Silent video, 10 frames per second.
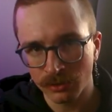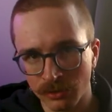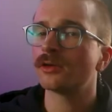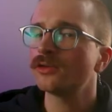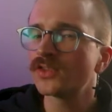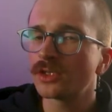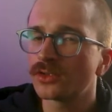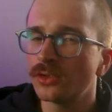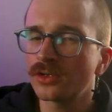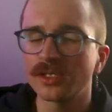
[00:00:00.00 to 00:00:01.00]
It also
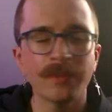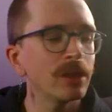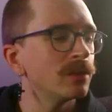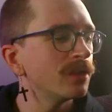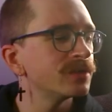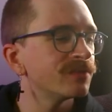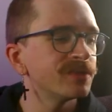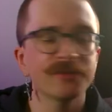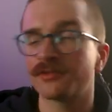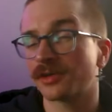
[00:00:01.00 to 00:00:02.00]
talks about loads of
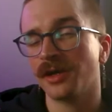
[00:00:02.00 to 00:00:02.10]
different